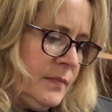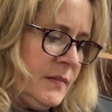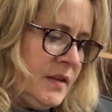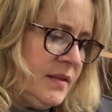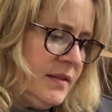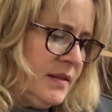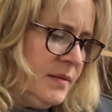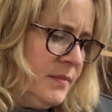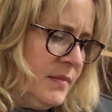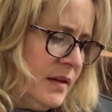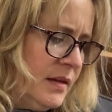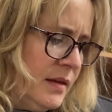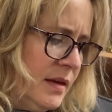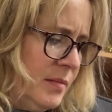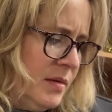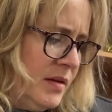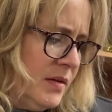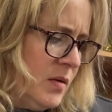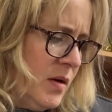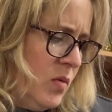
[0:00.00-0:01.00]
Something there, but
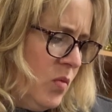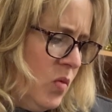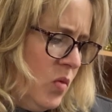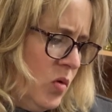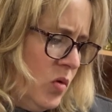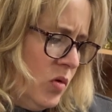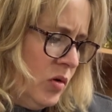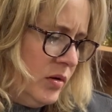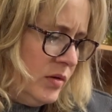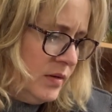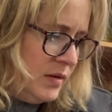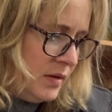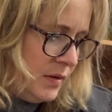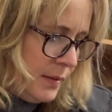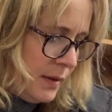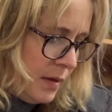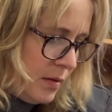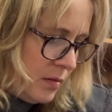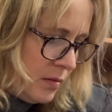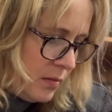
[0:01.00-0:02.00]
it's quite worn, so
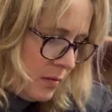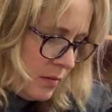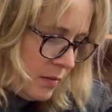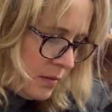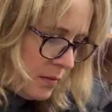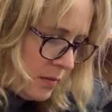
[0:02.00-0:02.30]
I can't.